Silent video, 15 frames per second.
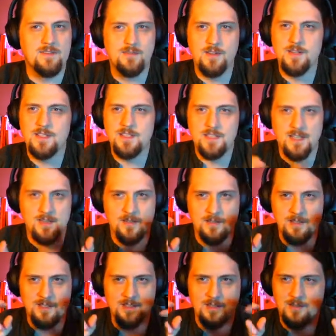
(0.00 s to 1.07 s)
a very
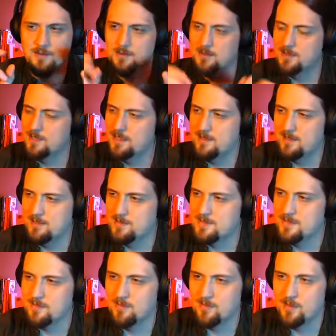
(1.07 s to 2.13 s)
subtle and cool kind of
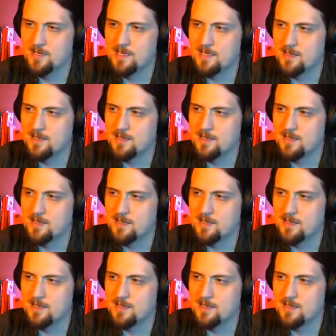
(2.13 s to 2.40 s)
silvery